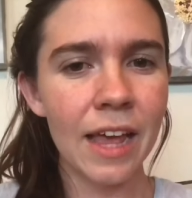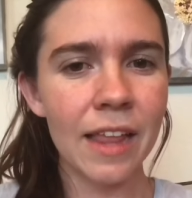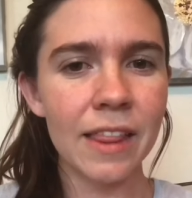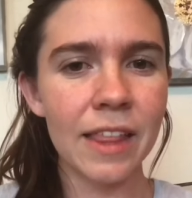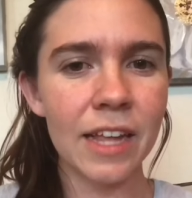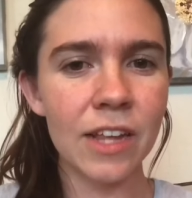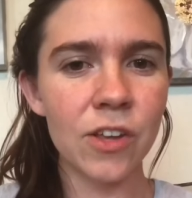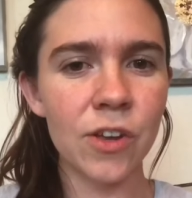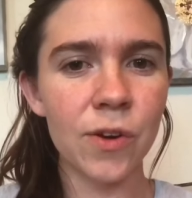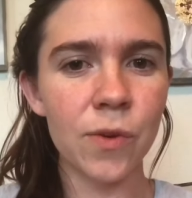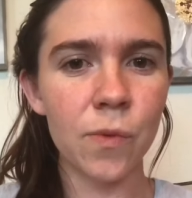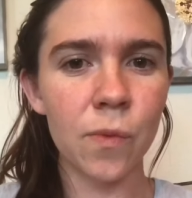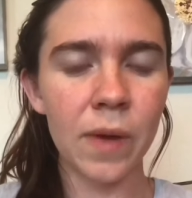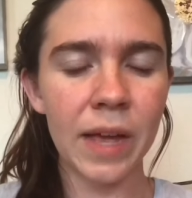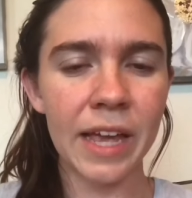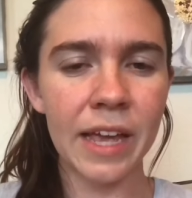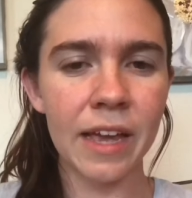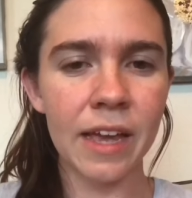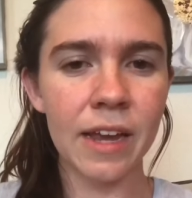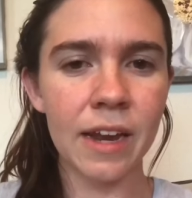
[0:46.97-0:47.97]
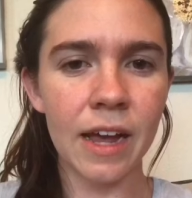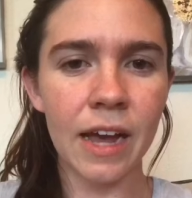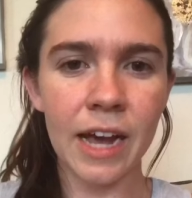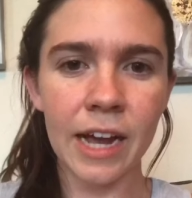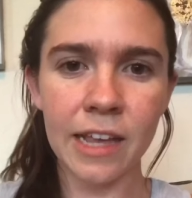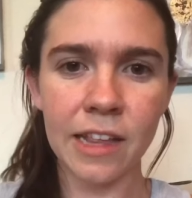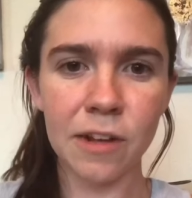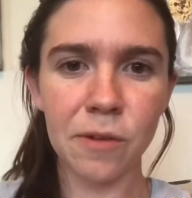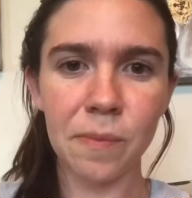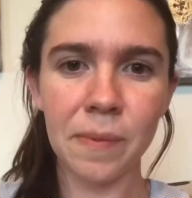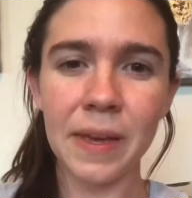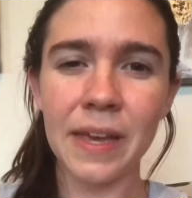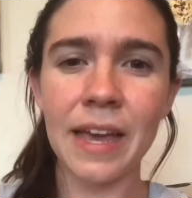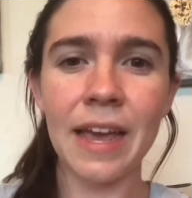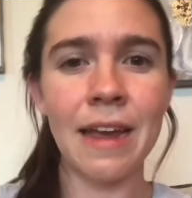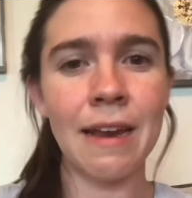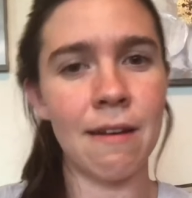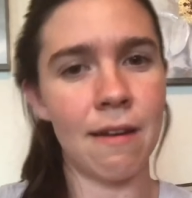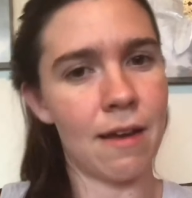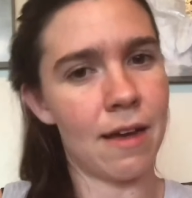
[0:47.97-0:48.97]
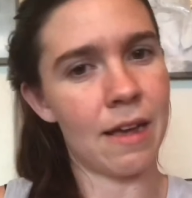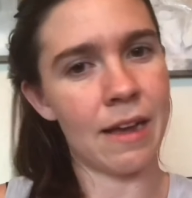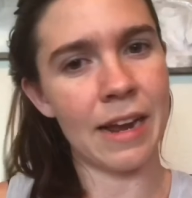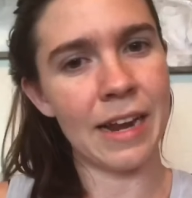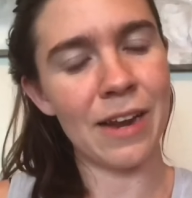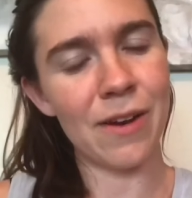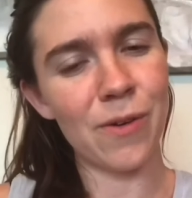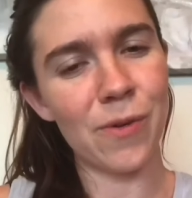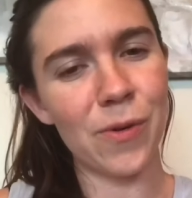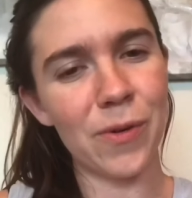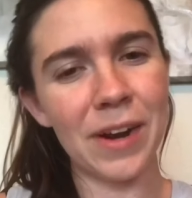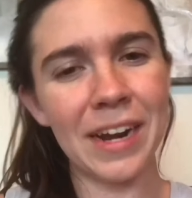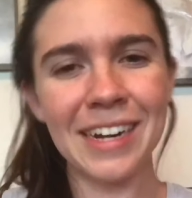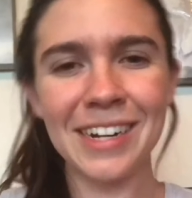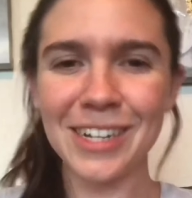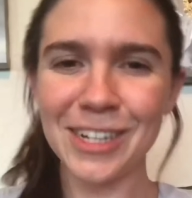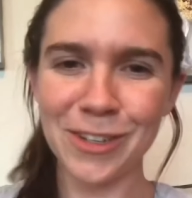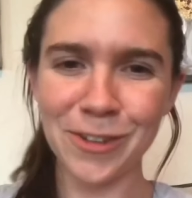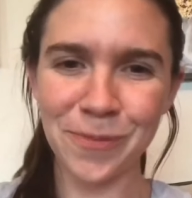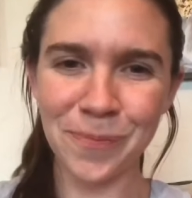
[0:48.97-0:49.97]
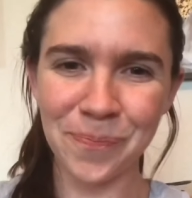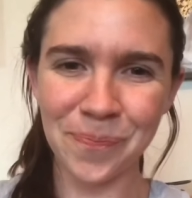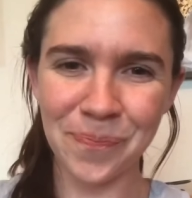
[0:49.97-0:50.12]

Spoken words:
then your wing can either be a 9 or a 2.